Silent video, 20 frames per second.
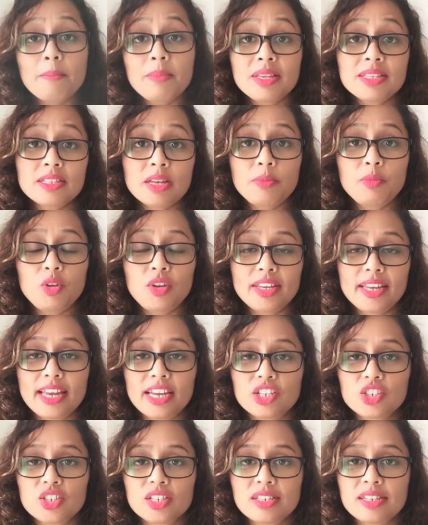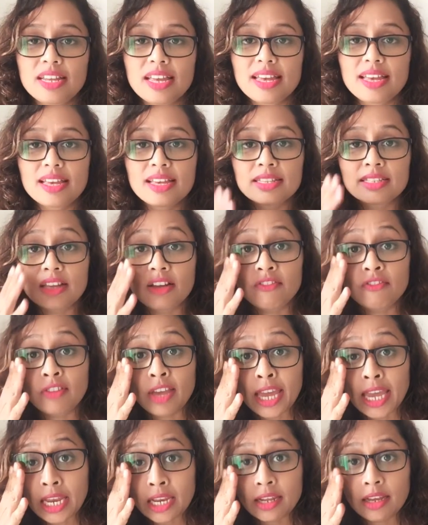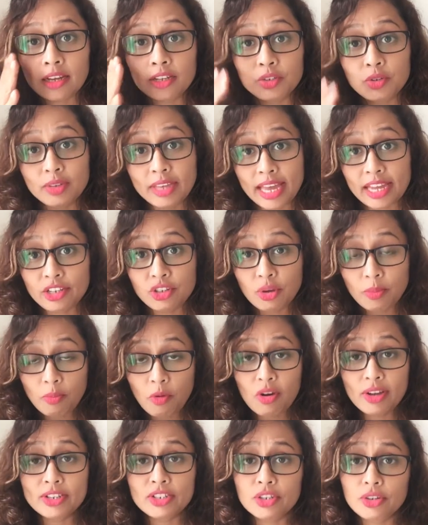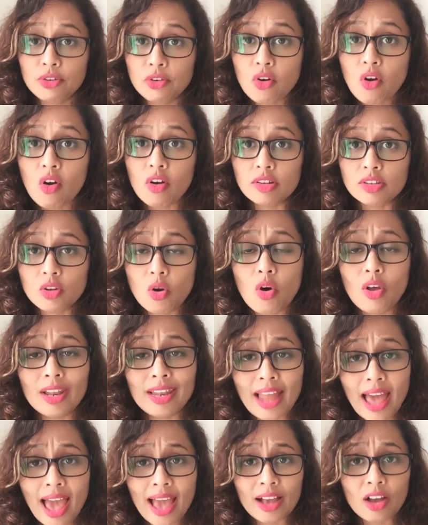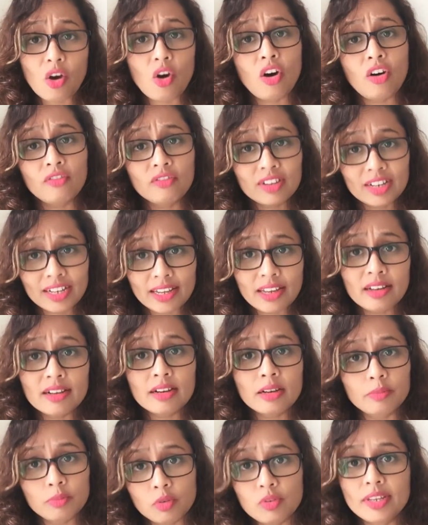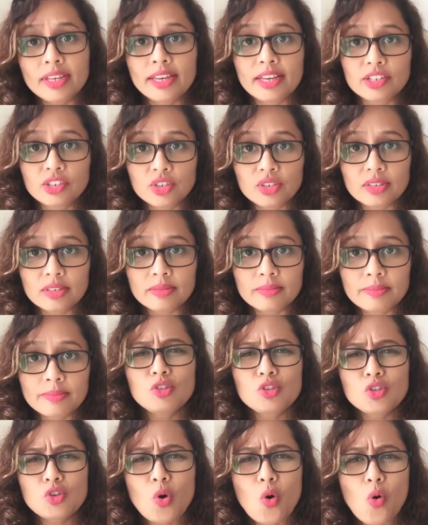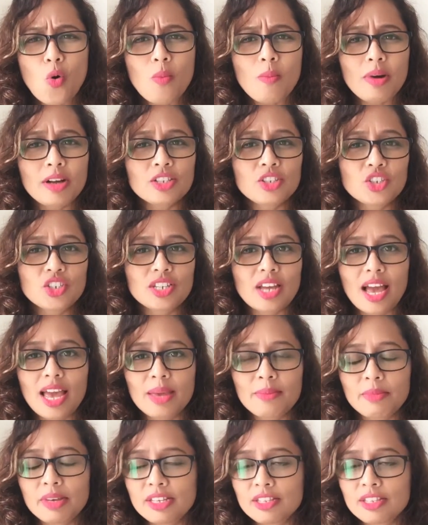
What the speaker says: Miscommunication is a failure to get your point across or lack of clear communication. So much time